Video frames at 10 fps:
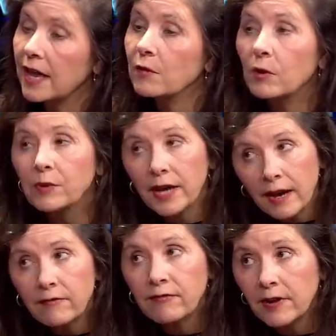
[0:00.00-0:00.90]
And what we
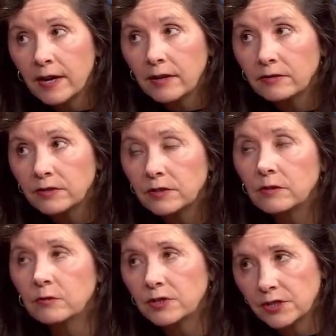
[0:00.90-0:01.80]
have
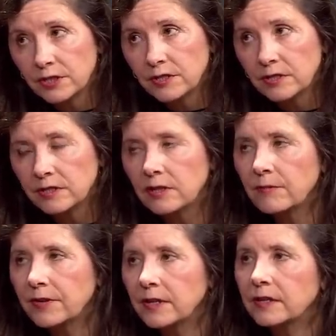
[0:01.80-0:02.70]
found, which is
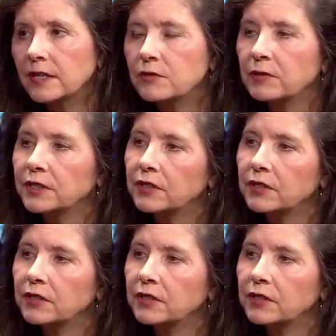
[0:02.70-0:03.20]
something that's really